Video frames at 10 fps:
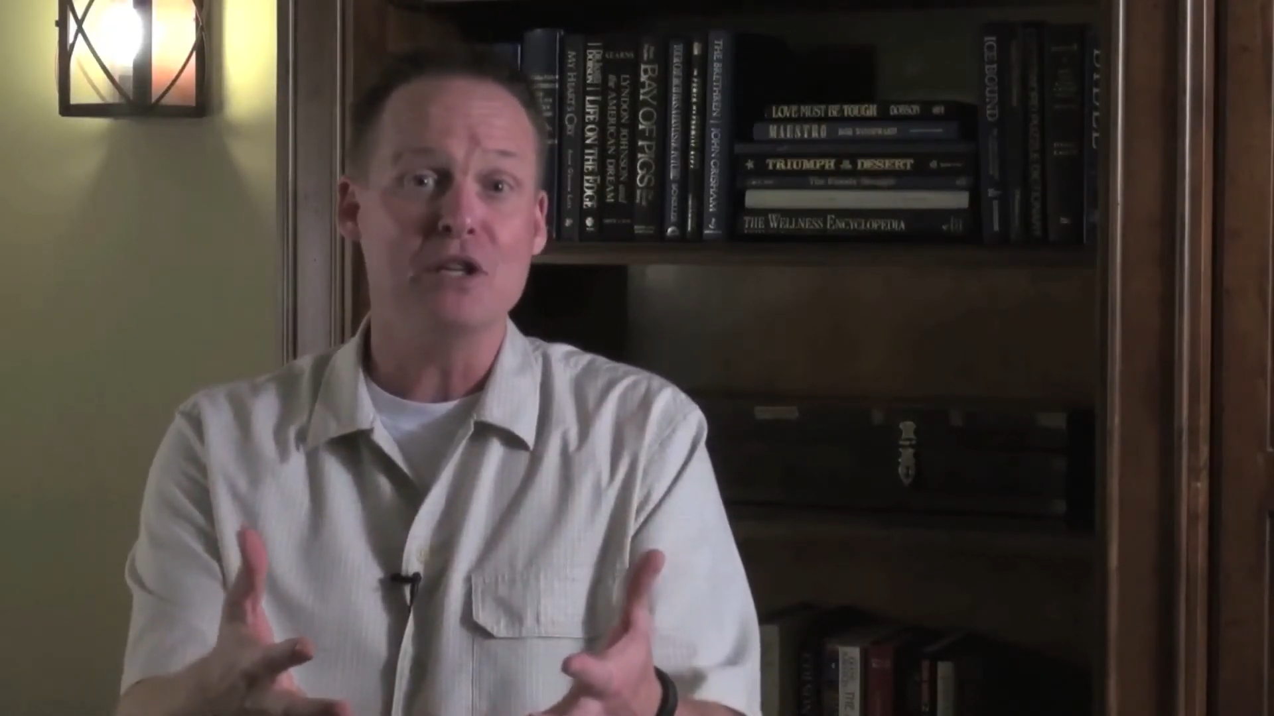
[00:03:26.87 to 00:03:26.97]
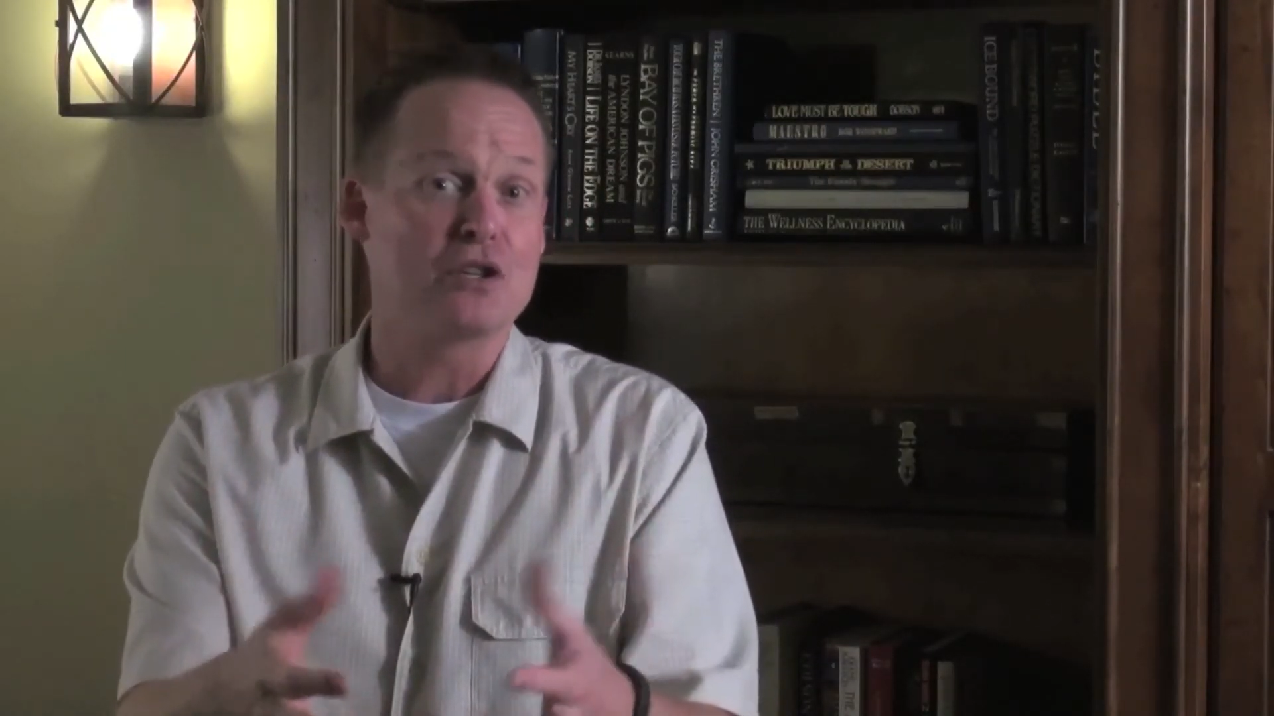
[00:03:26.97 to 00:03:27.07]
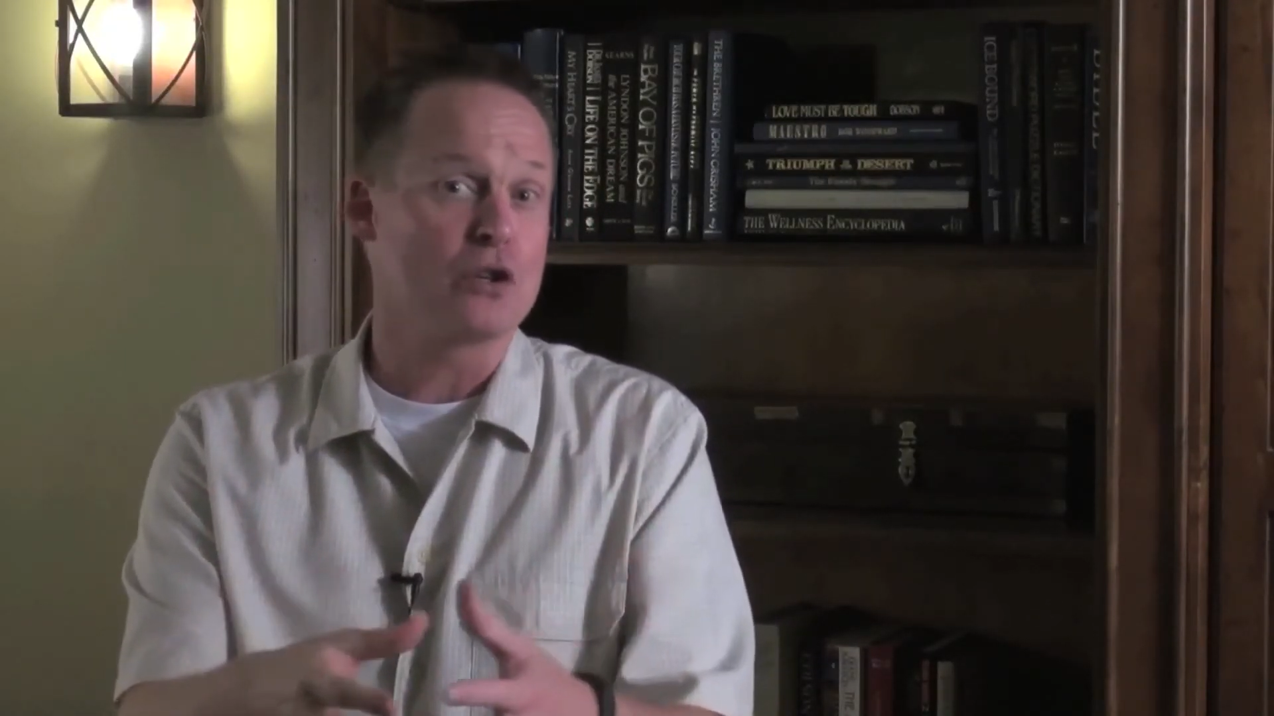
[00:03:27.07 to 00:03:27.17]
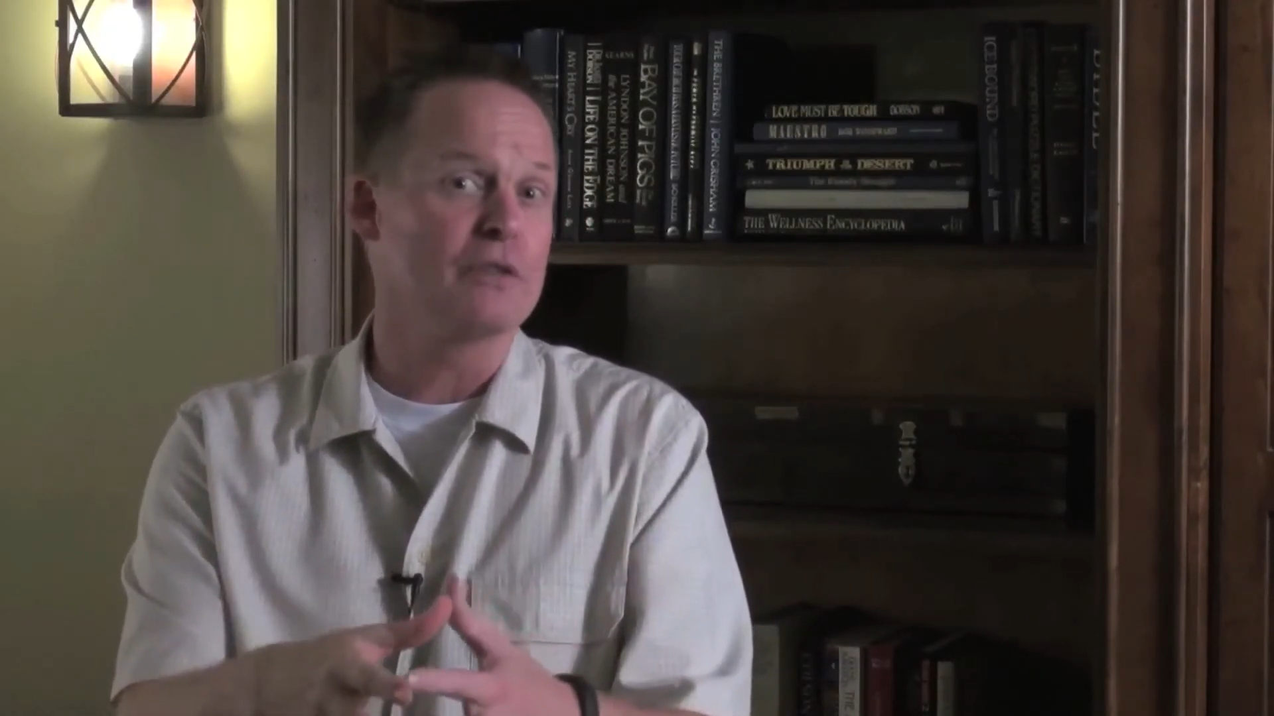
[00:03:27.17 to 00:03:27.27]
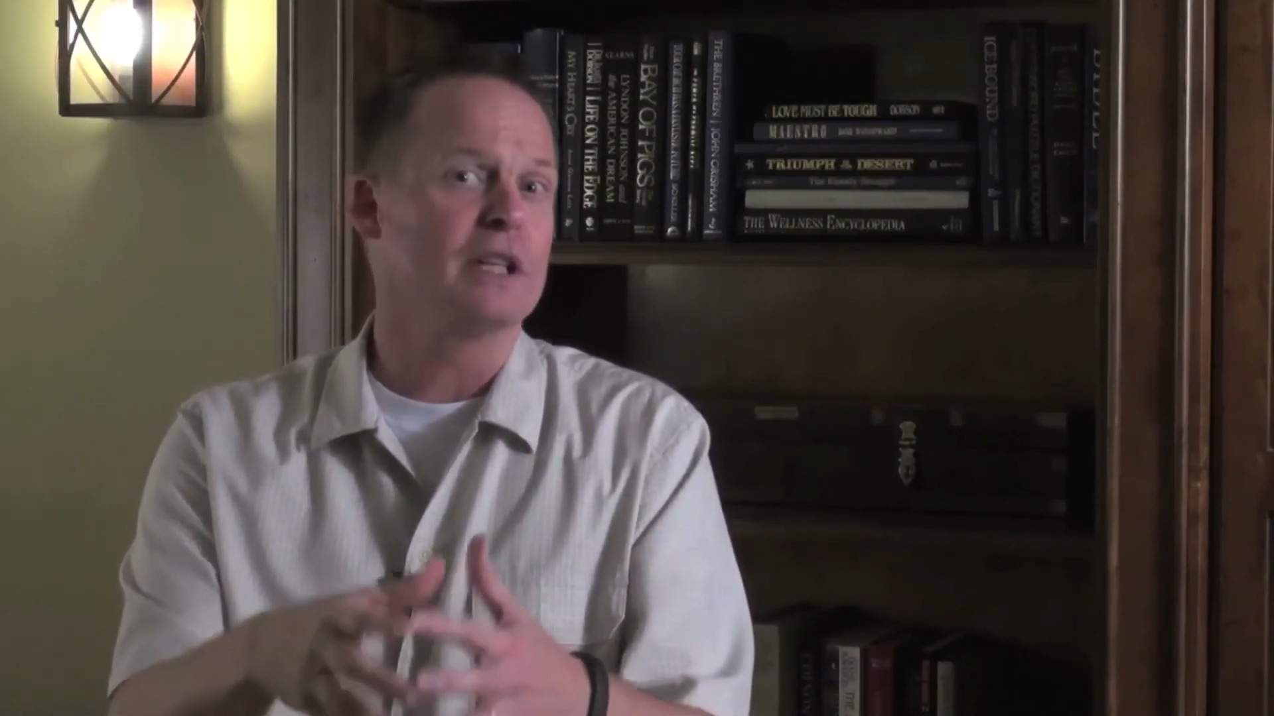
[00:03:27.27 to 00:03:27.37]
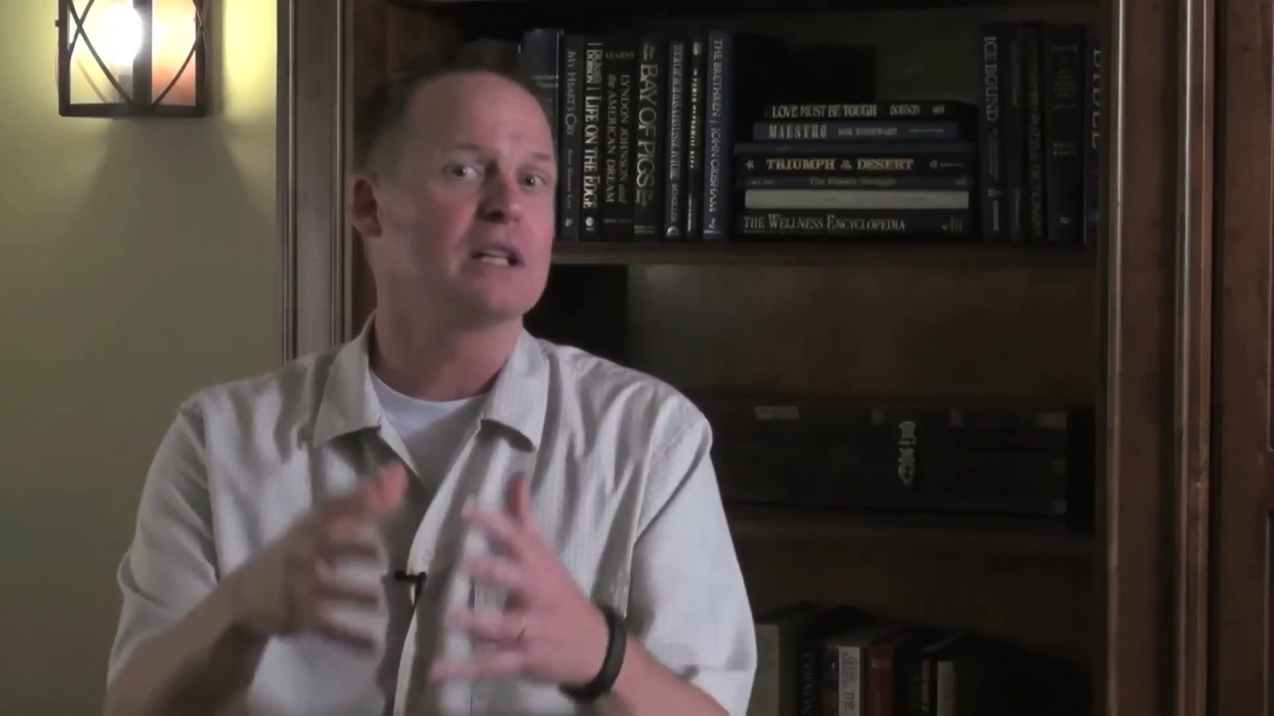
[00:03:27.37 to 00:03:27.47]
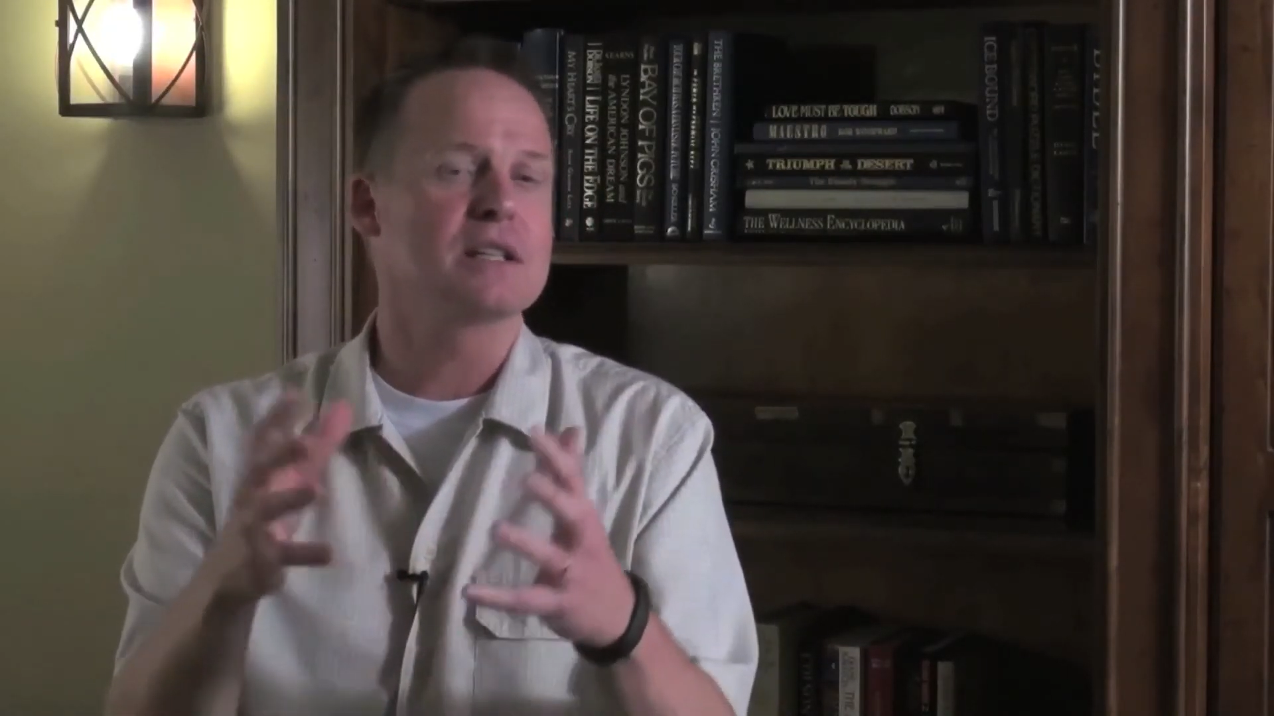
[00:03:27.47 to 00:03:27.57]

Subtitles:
serving a